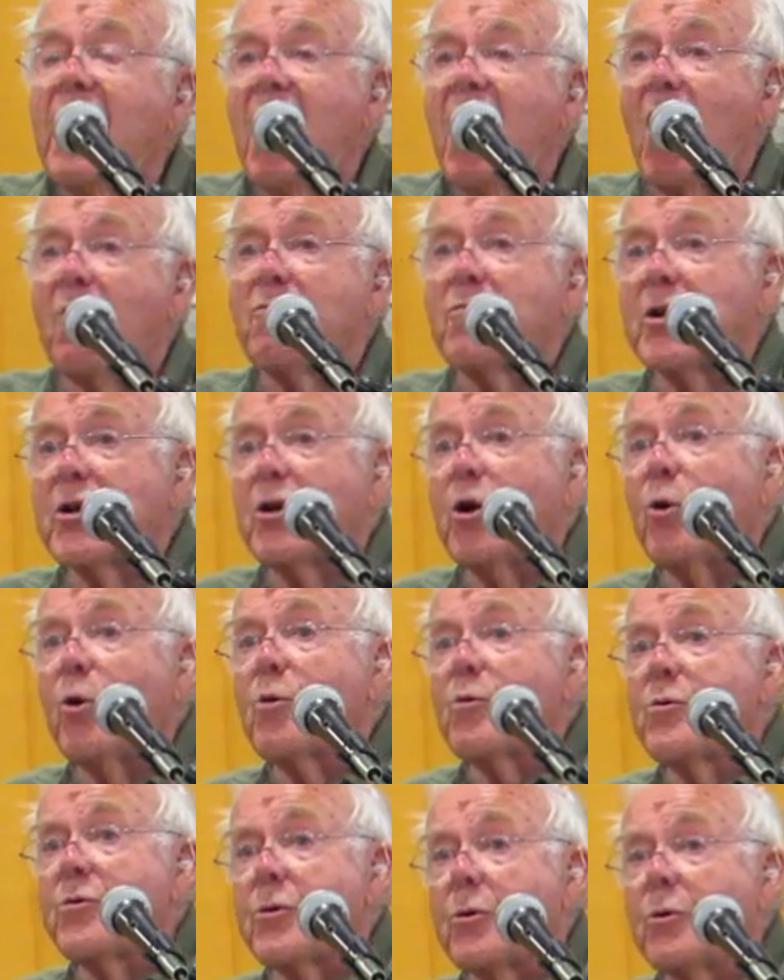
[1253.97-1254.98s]
have it
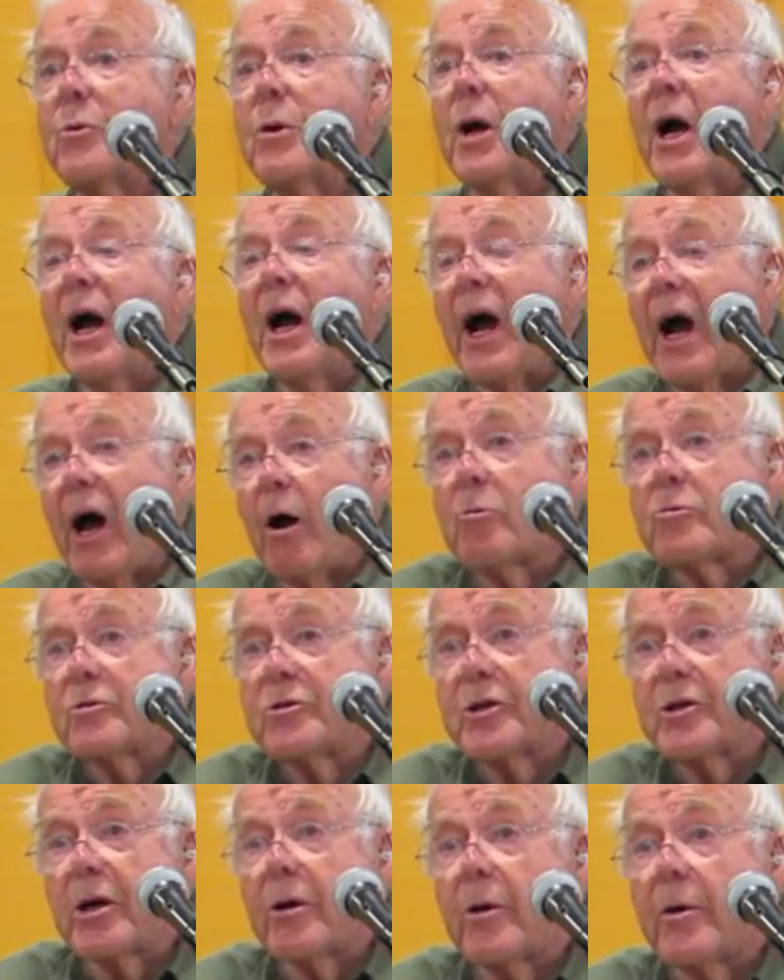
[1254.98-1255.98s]
go through
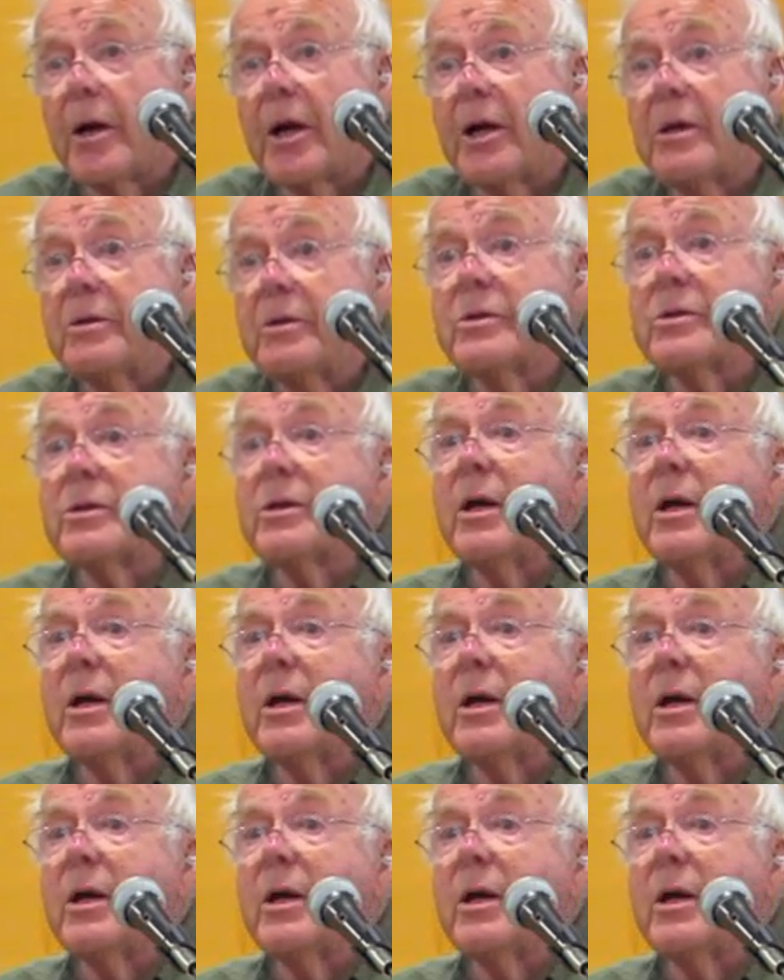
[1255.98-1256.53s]
House hearings,